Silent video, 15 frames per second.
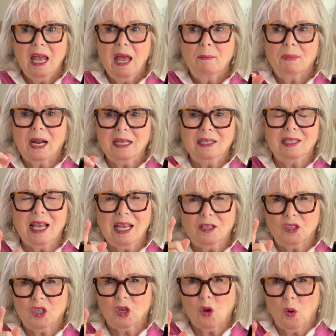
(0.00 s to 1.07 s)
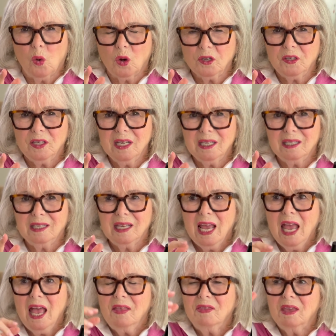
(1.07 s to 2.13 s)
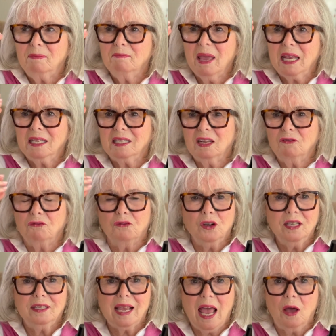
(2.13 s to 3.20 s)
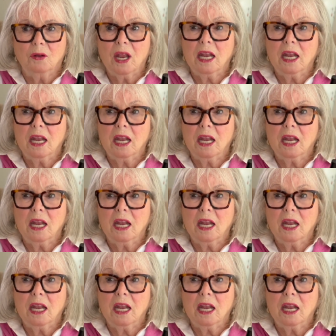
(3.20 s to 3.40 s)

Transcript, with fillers: But I'd say it's the coarseness that makes it frizz out.